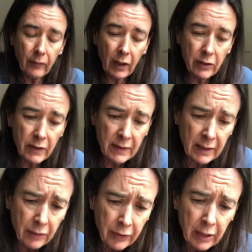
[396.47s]
Just see
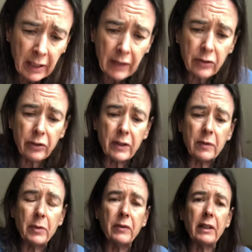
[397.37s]
if you can get the joints
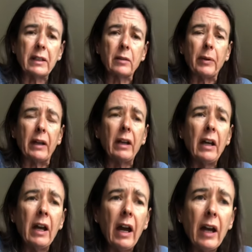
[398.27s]
moving a little bit.
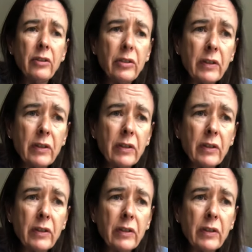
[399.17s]
And